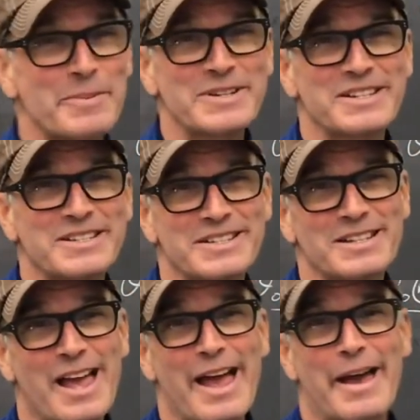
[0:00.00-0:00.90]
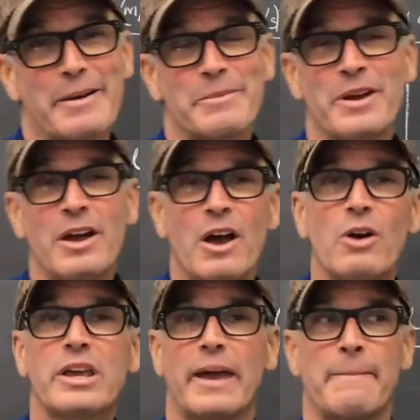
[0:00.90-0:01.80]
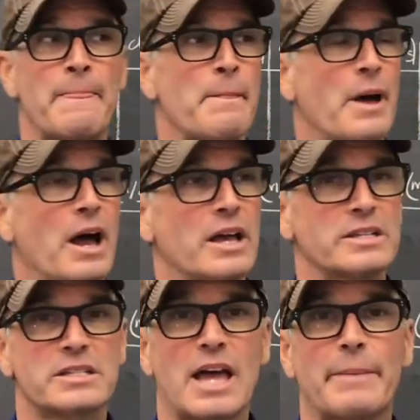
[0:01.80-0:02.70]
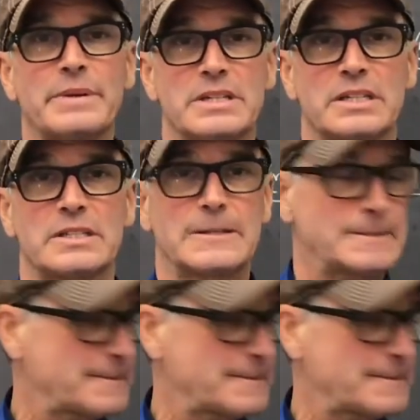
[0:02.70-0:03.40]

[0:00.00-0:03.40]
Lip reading: distance lab. Okay, stopping distance.